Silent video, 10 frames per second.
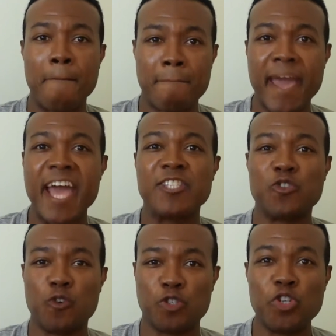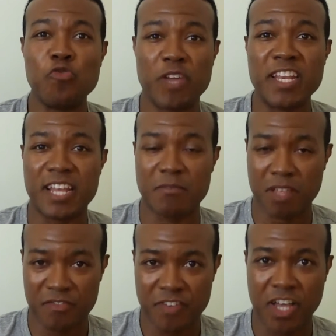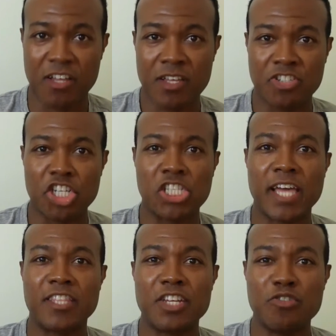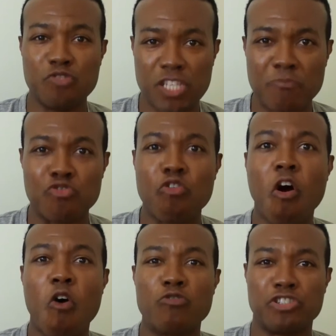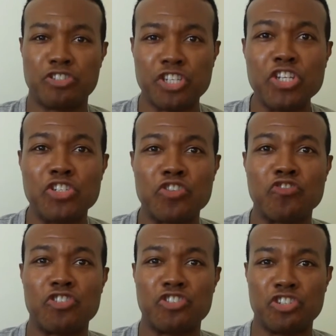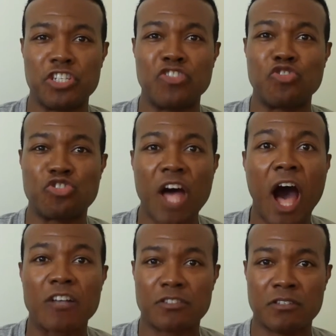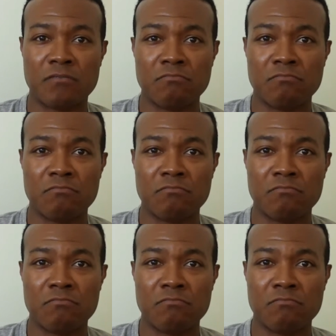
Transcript: mask or two in that motherfucker. Just like they do some draws and t-shirts and shit and socks.